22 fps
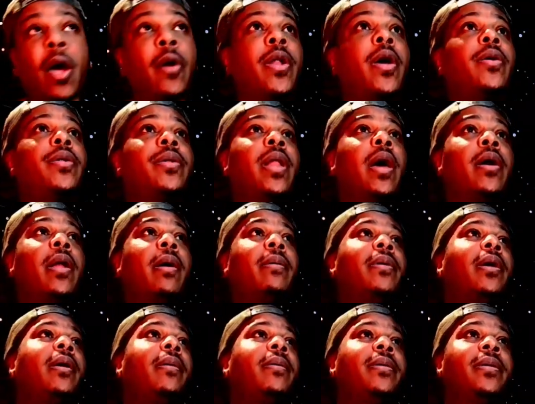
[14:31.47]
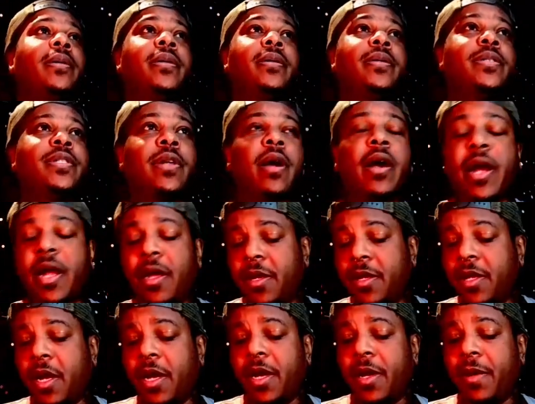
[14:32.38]
oh no, no, no, oh,
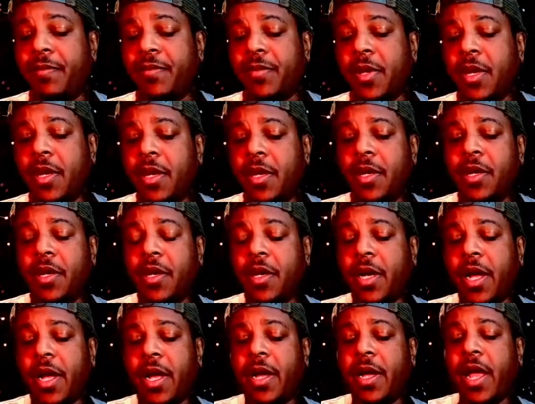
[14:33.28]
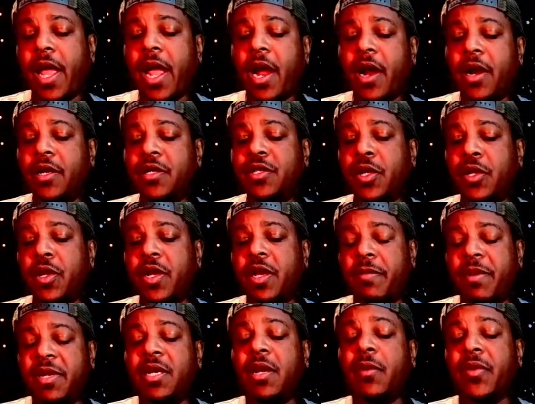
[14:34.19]
sorry, um, you're uh, air, so you
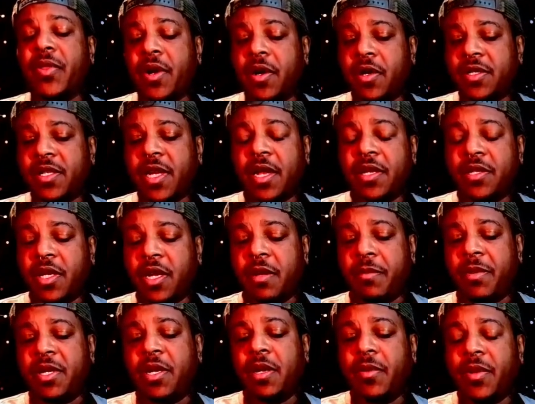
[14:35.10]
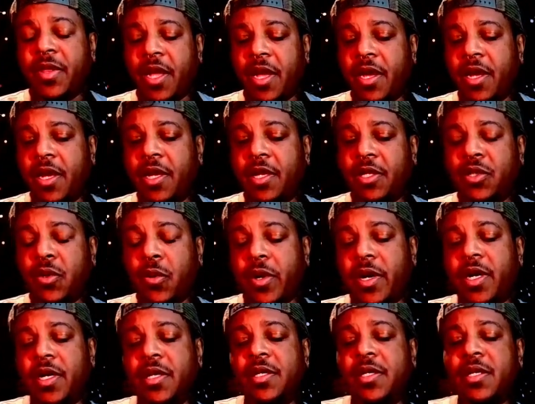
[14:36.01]
could be dealing with the Earth sign. So you could be dealing with a uh,
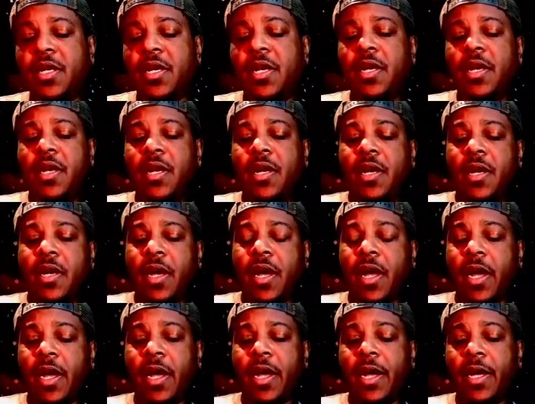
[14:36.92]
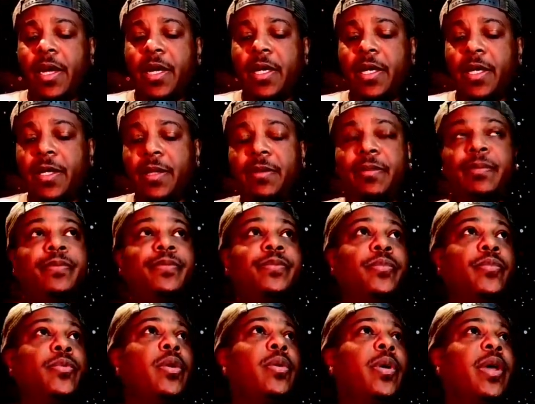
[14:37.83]
Taurus,
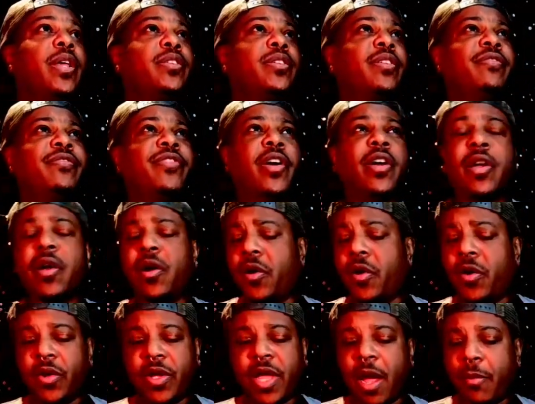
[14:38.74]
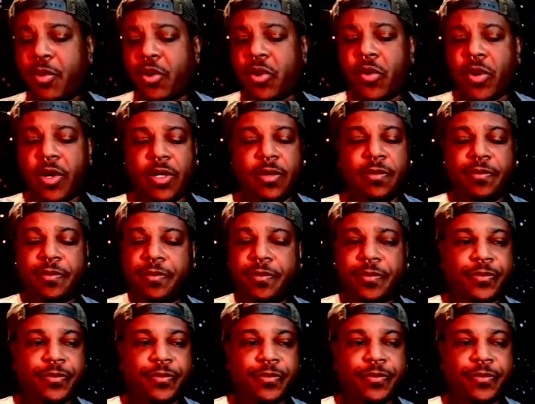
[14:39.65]
um, who is a Virgo, Capricorn.